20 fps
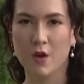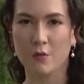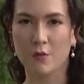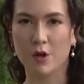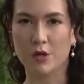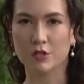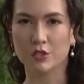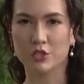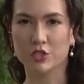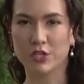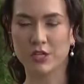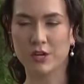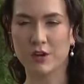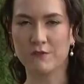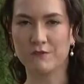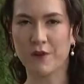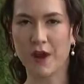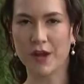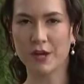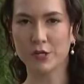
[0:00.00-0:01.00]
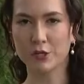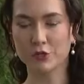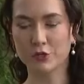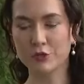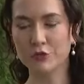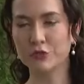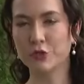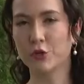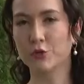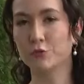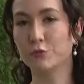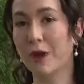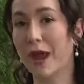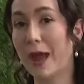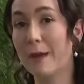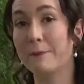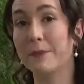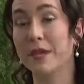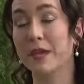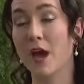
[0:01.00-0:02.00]
Well, Sheena, fire crews are
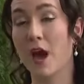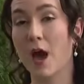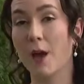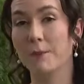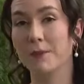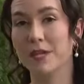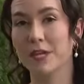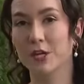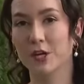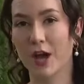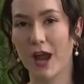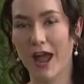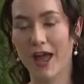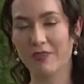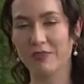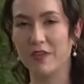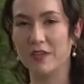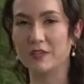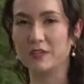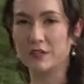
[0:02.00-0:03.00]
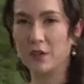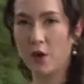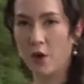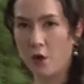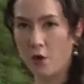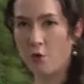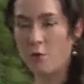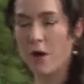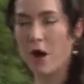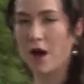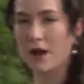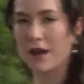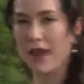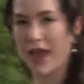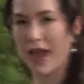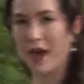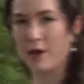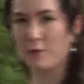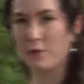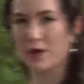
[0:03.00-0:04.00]
wrapping up here at this home on
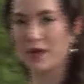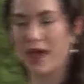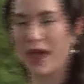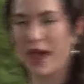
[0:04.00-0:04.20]
Atwood